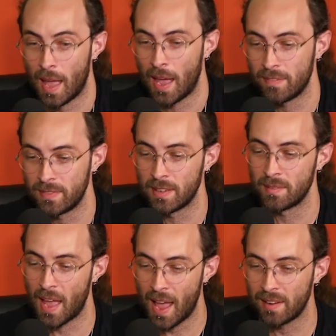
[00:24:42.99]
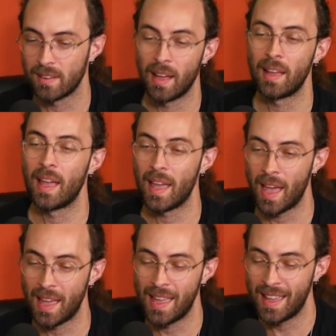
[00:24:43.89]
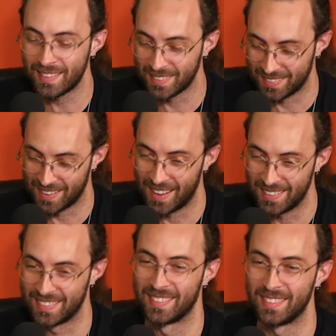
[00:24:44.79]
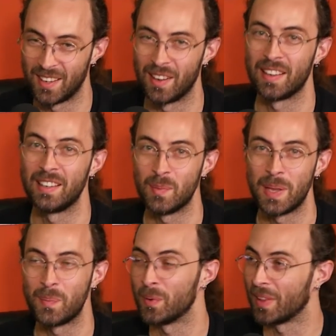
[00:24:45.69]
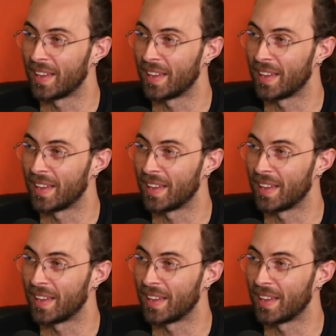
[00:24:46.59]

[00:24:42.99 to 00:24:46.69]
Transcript: have to act I exercise talking to people.